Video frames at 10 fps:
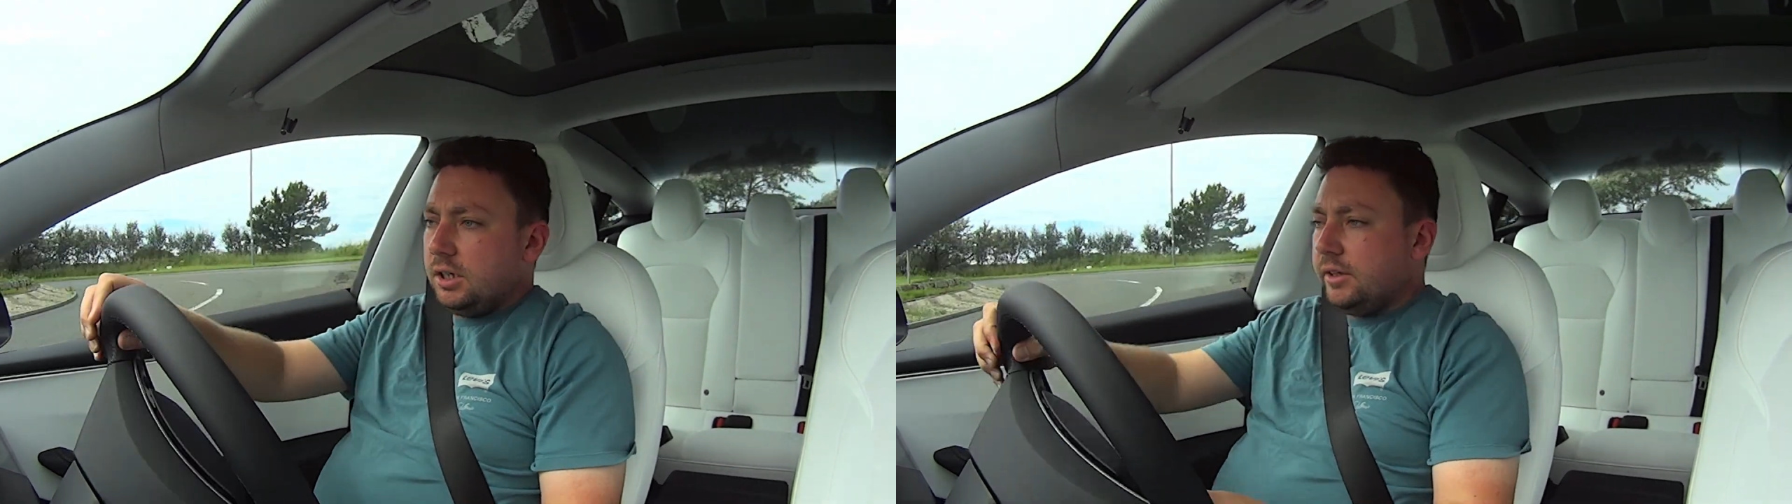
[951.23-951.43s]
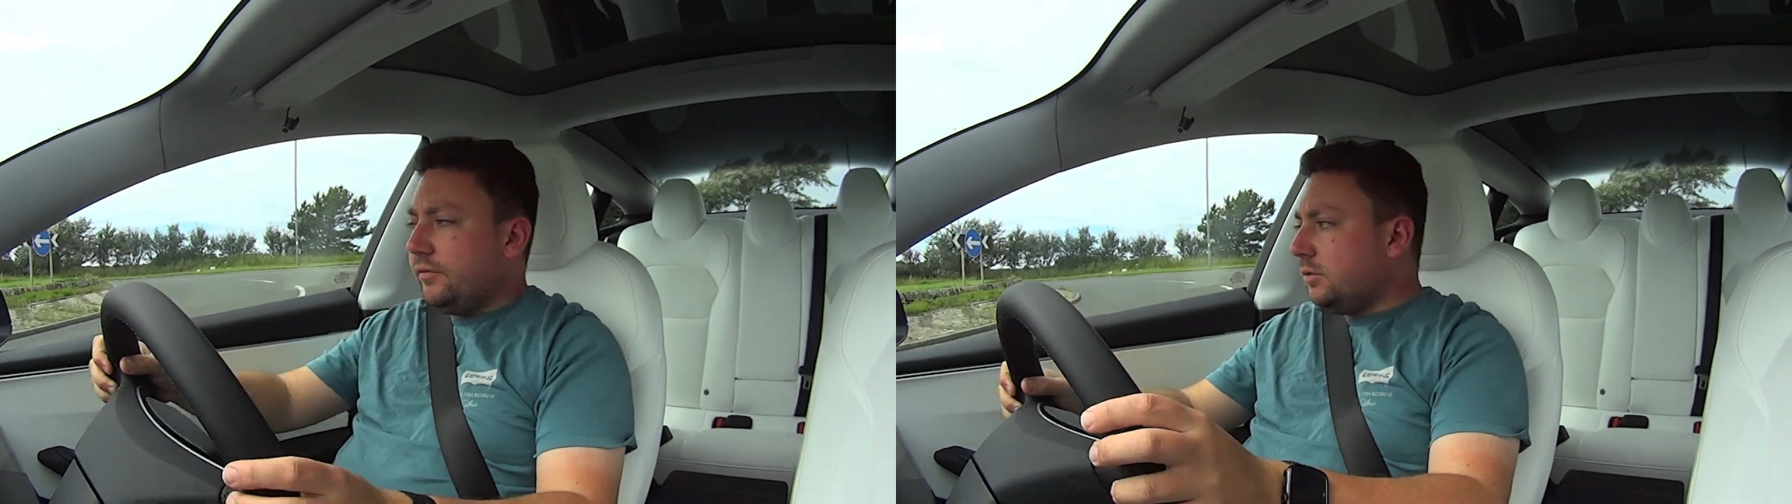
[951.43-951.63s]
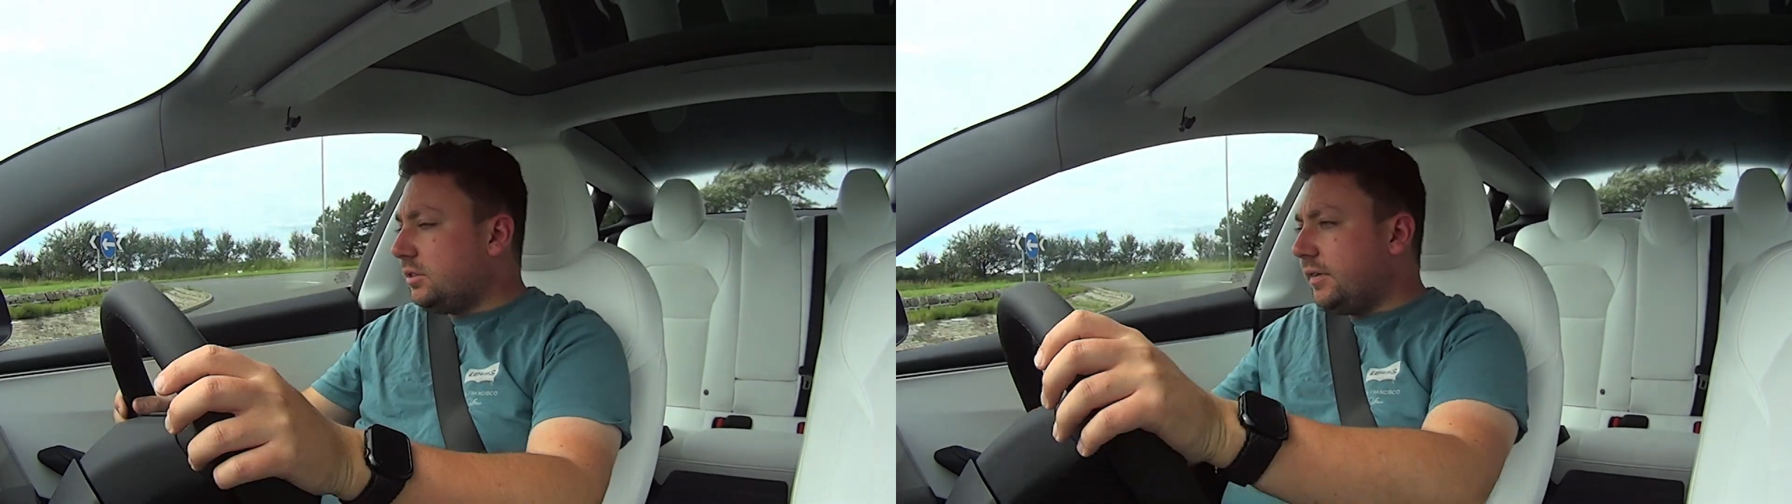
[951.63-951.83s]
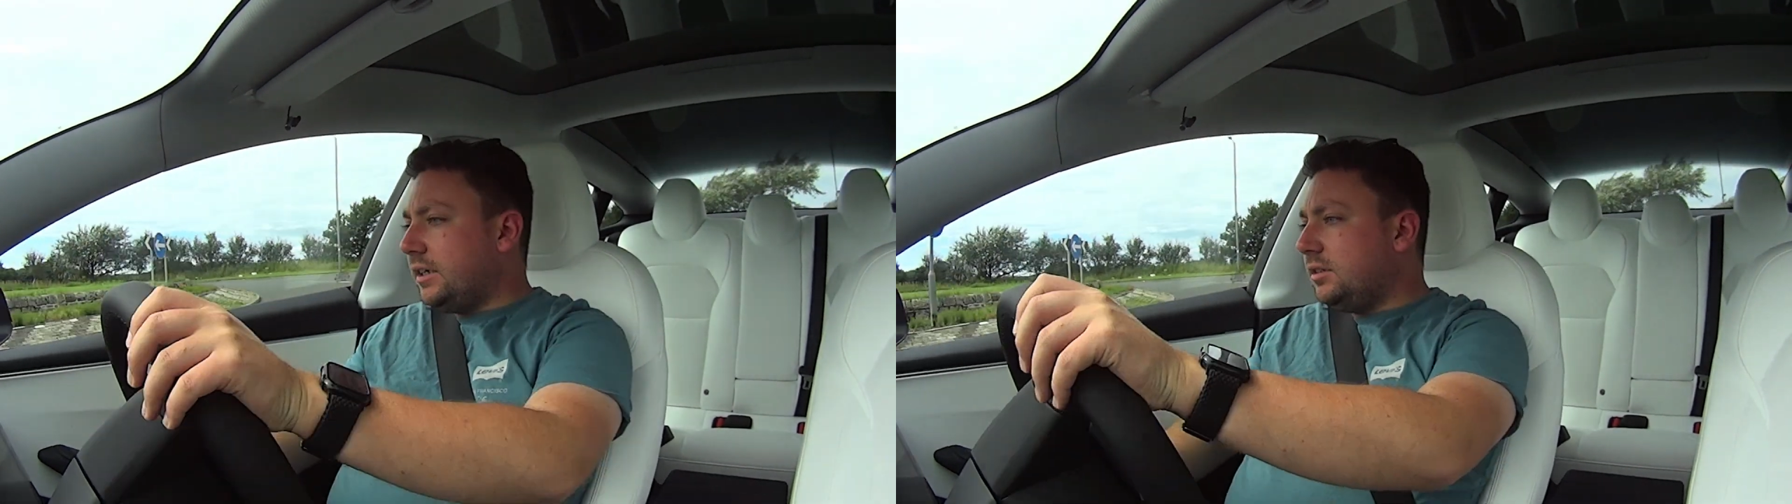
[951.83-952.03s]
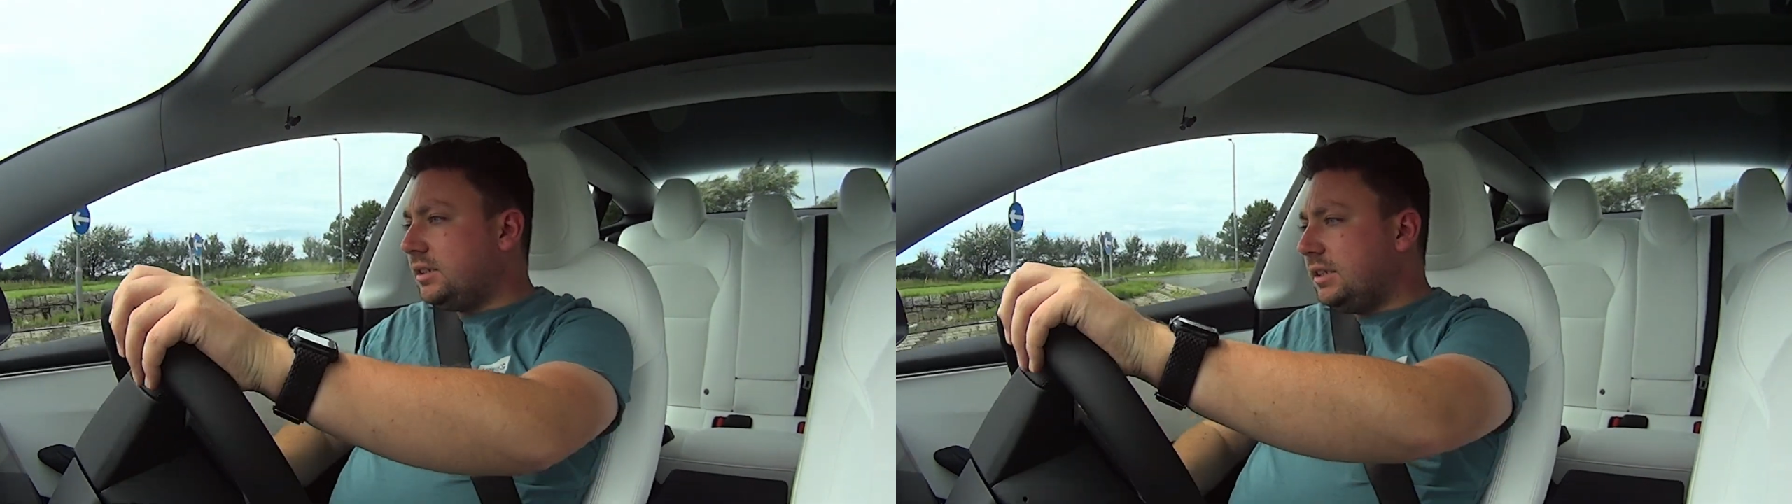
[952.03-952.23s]
it feels
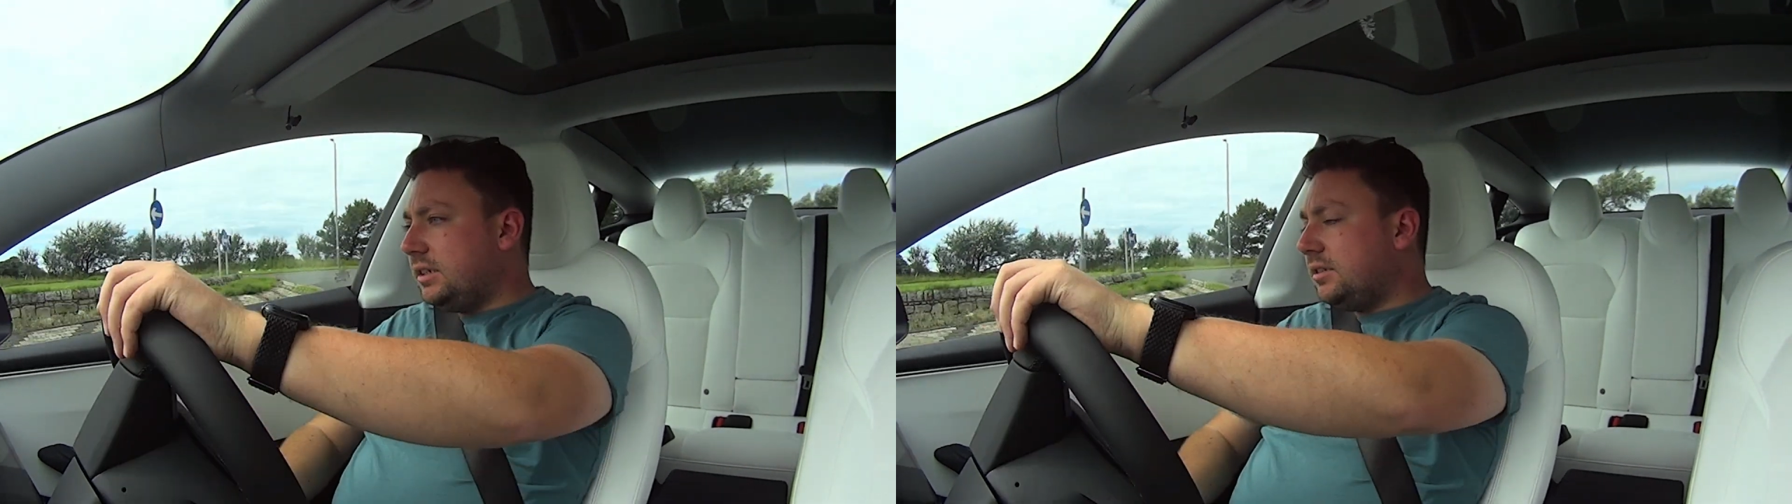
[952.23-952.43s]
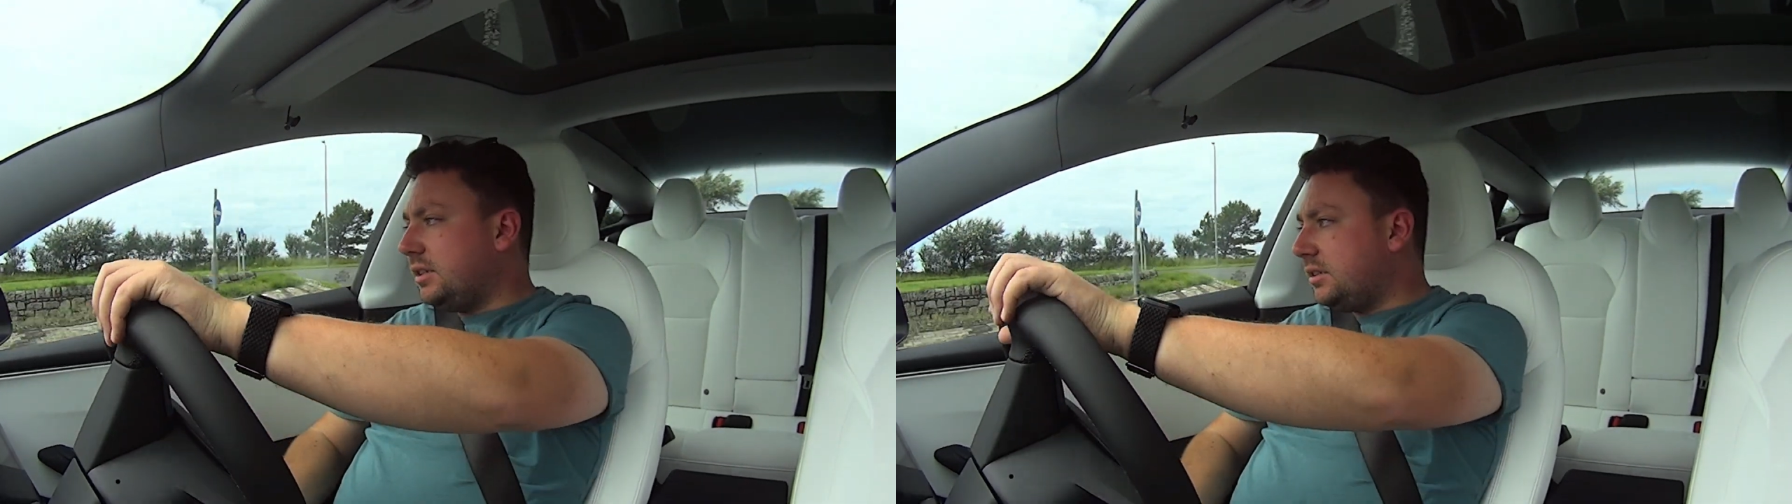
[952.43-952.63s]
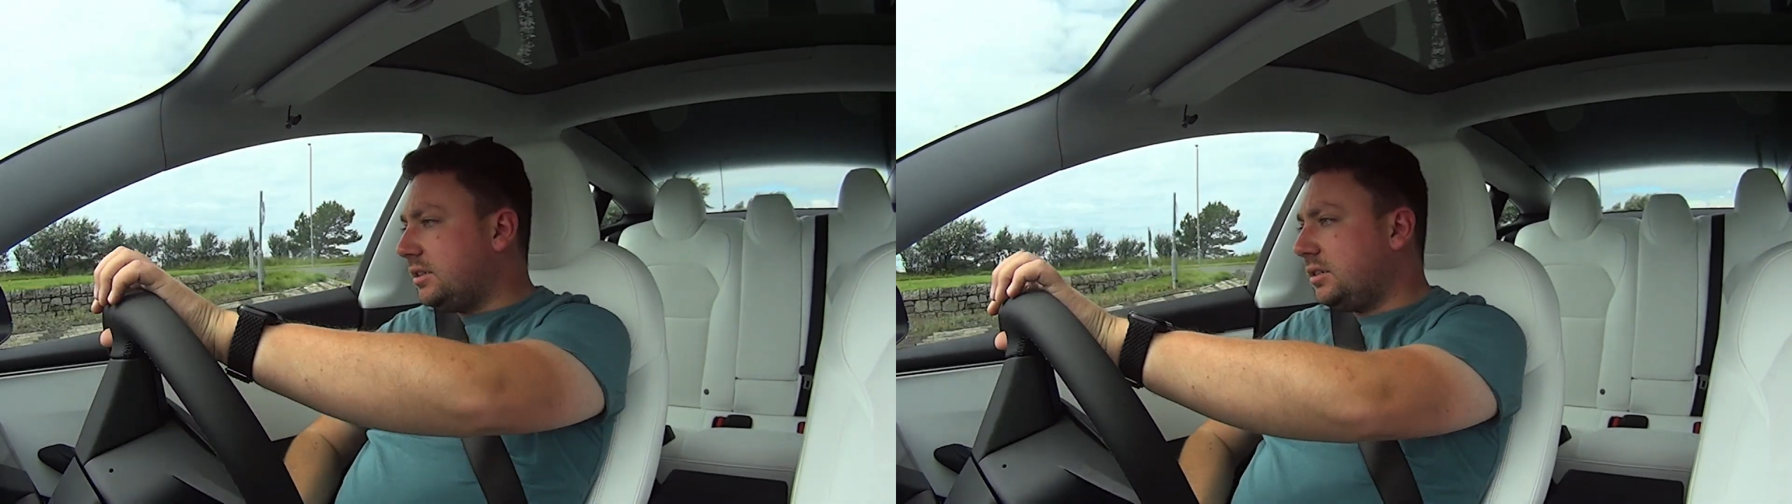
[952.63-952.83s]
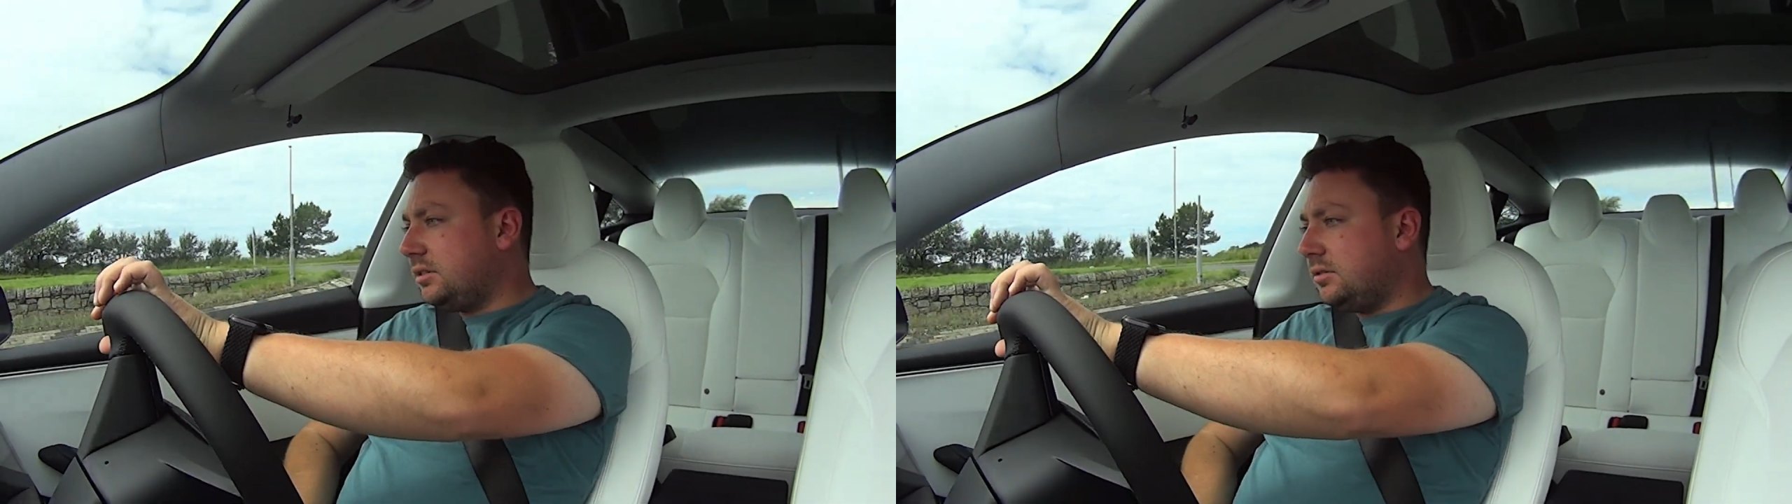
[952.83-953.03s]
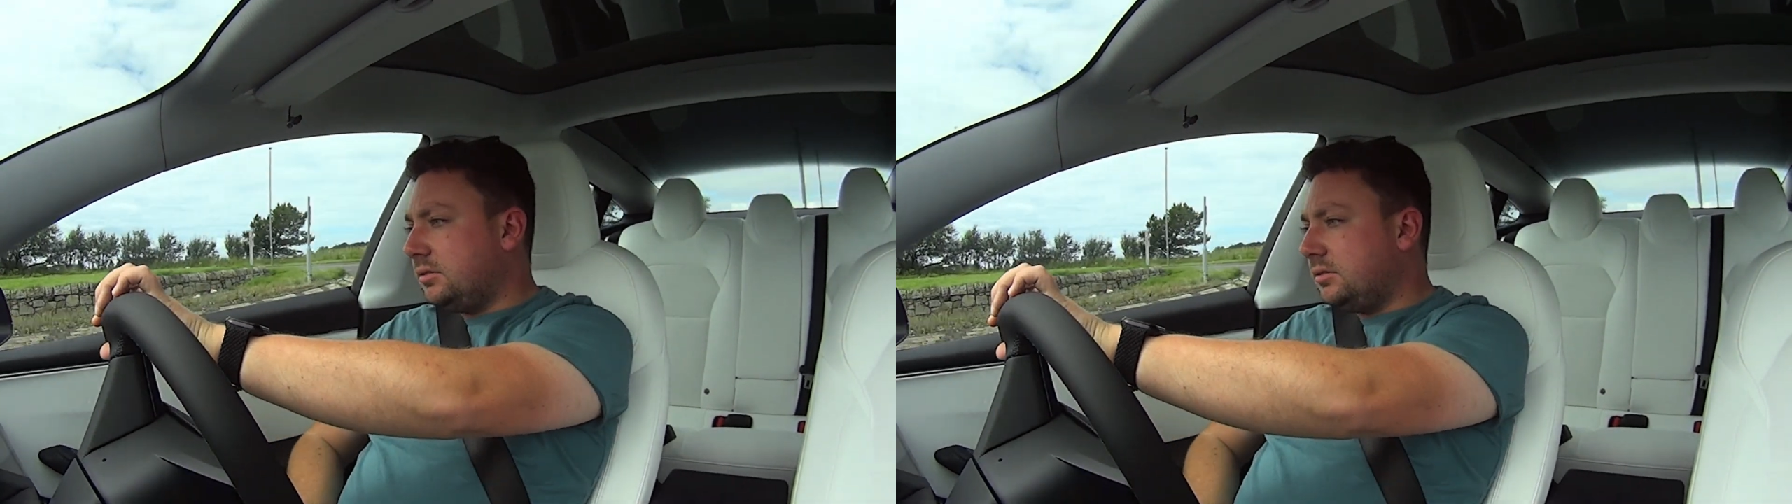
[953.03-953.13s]
fine. The steering is...